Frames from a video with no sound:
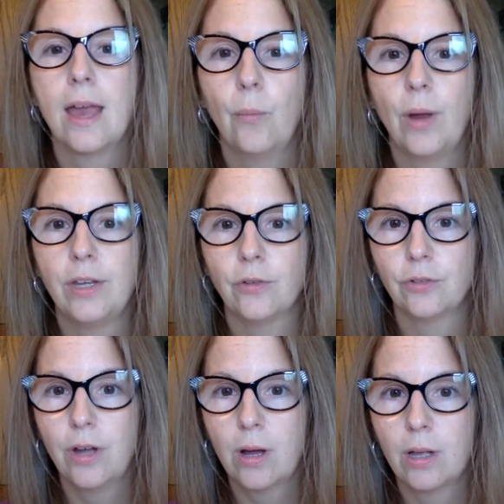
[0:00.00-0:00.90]
And when you're
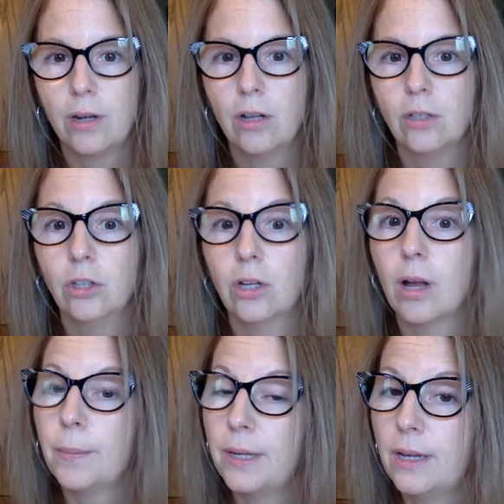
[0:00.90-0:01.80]
done, look
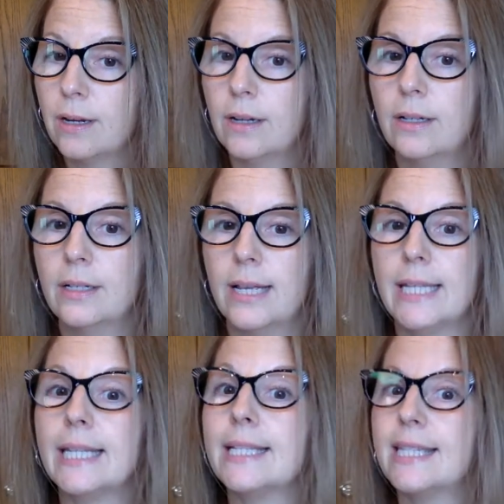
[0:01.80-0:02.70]
up here
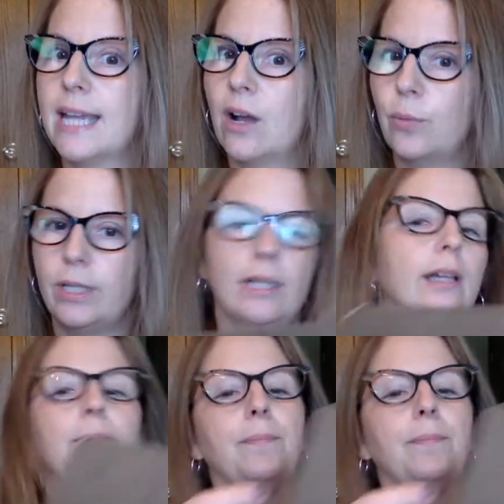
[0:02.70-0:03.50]
and let's see how we did.